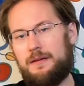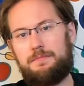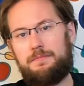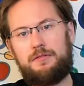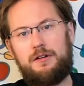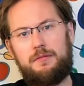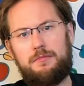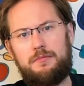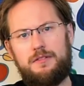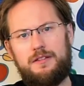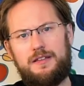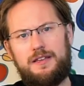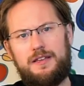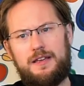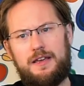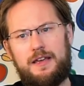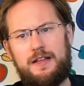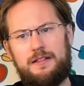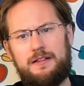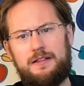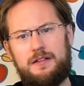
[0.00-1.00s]

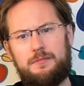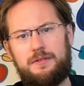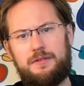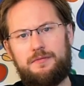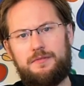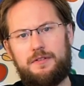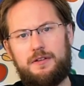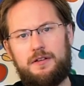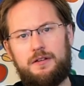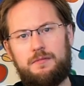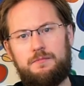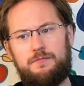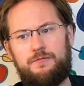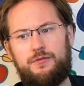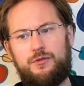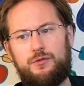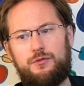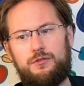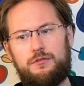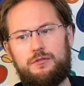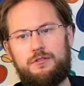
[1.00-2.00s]
probably a little bit of a
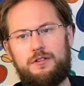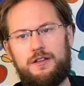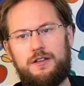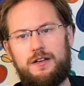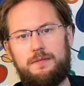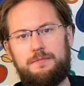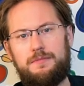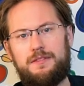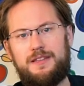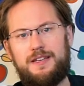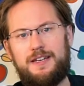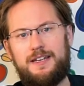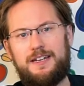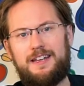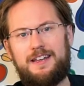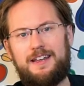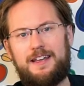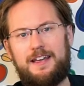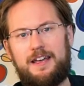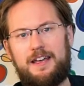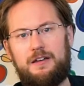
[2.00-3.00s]
photo club that
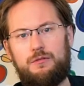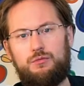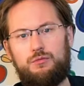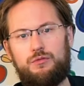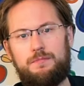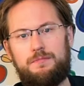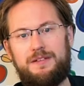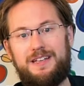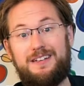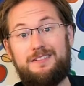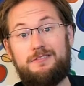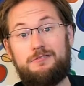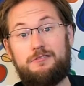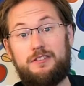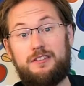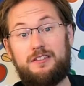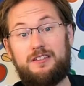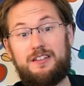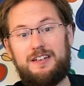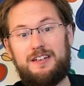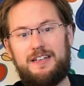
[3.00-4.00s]
I would be
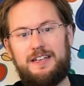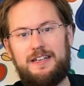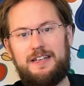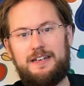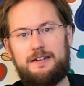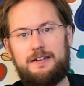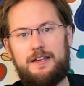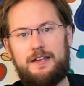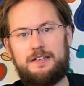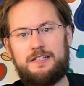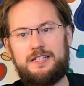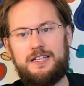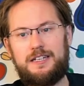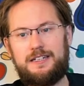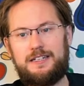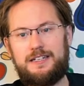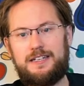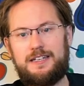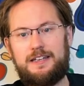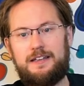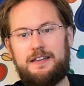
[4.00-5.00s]
interested in
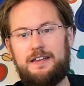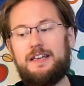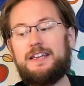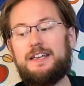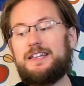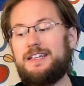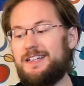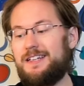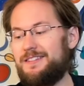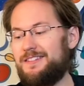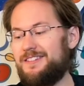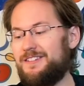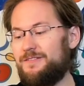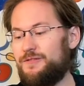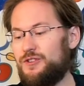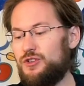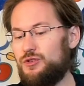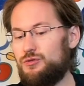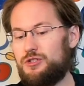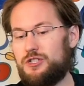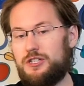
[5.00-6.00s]
attending in the
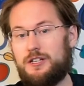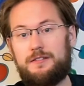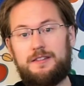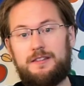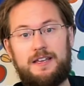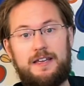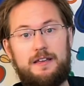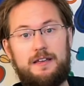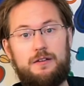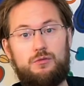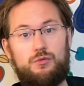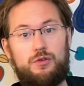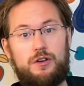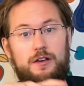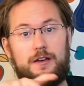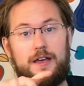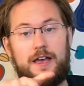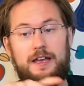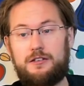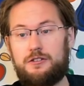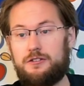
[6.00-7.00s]
future. They
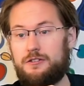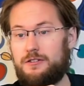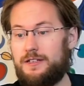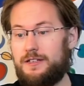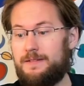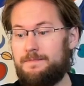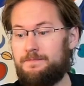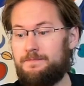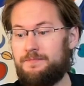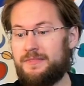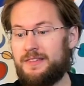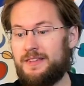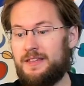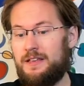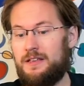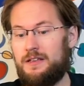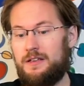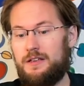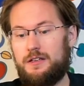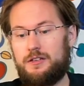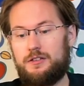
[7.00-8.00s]
were actually,
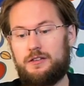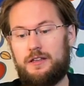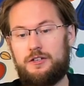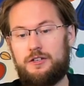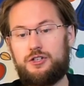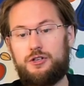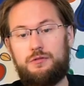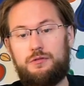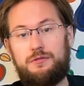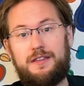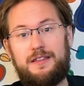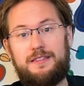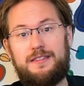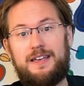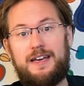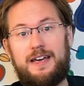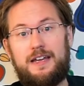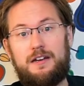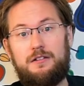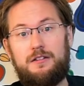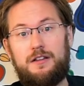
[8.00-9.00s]
they showed that
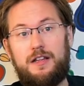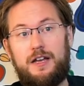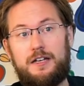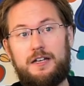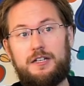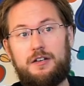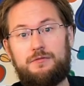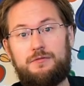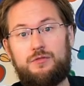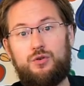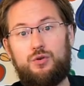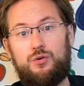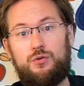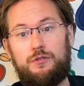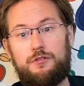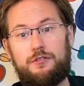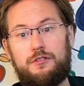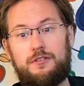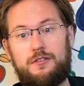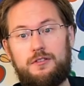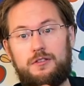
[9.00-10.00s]
they had a lot of
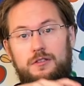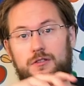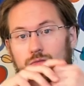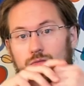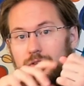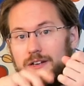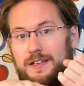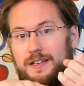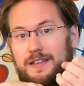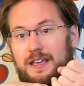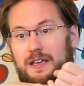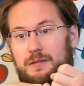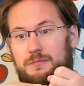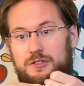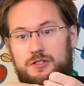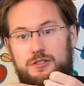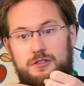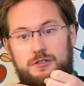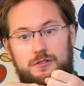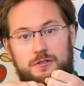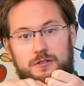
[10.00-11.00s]
courses when it came
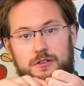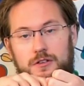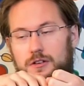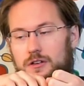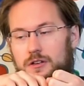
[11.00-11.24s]
to,